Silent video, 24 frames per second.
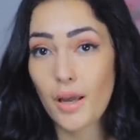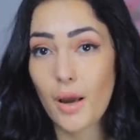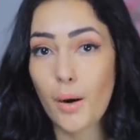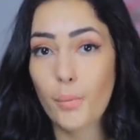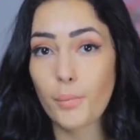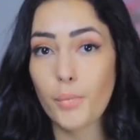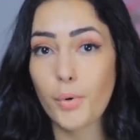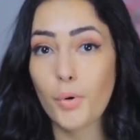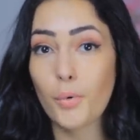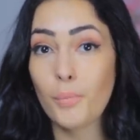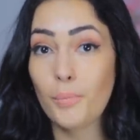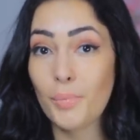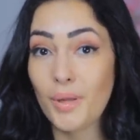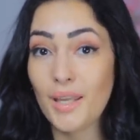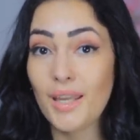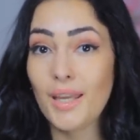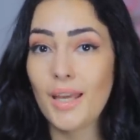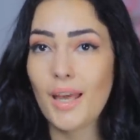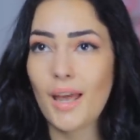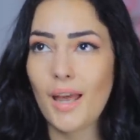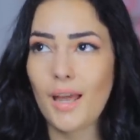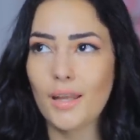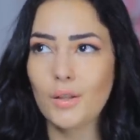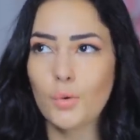and we'll
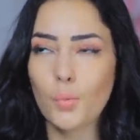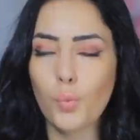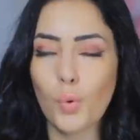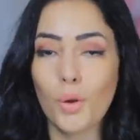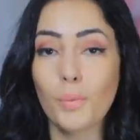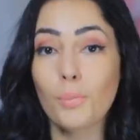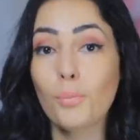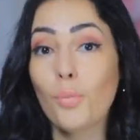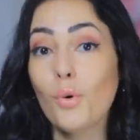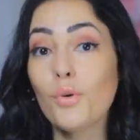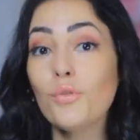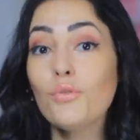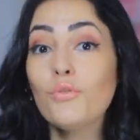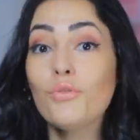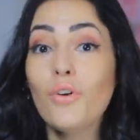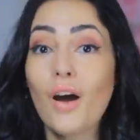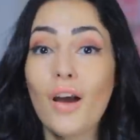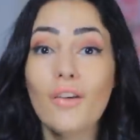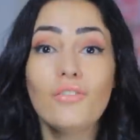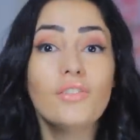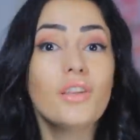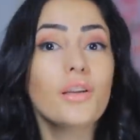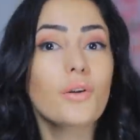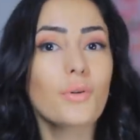be at
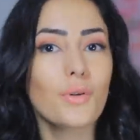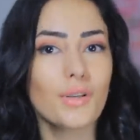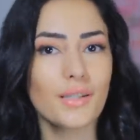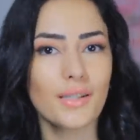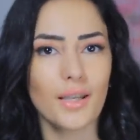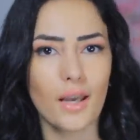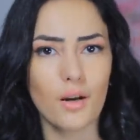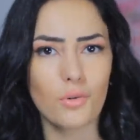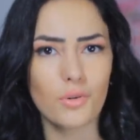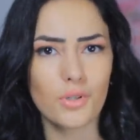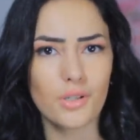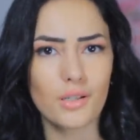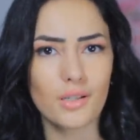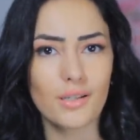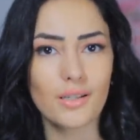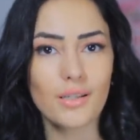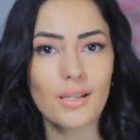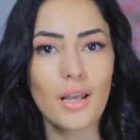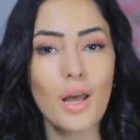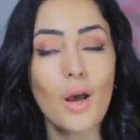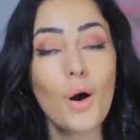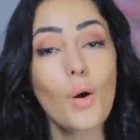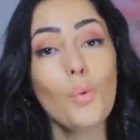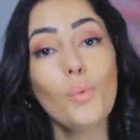1.5 degrees
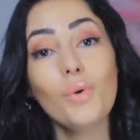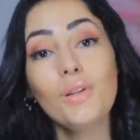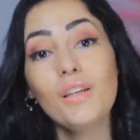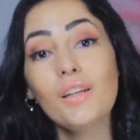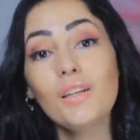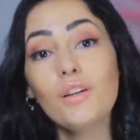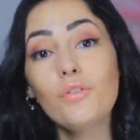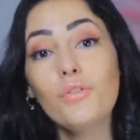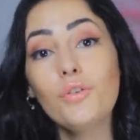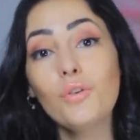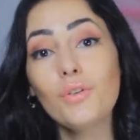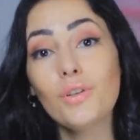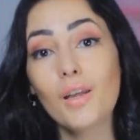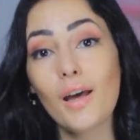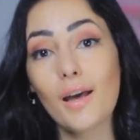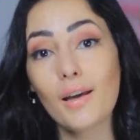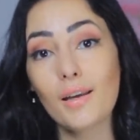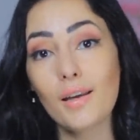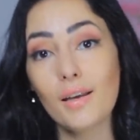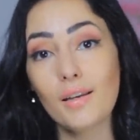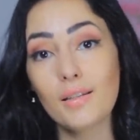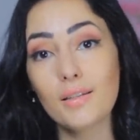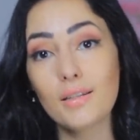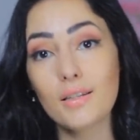Celsius within a few
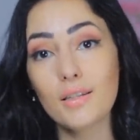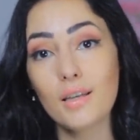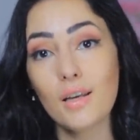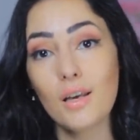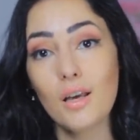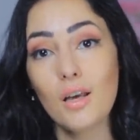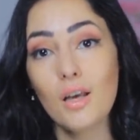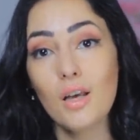decades.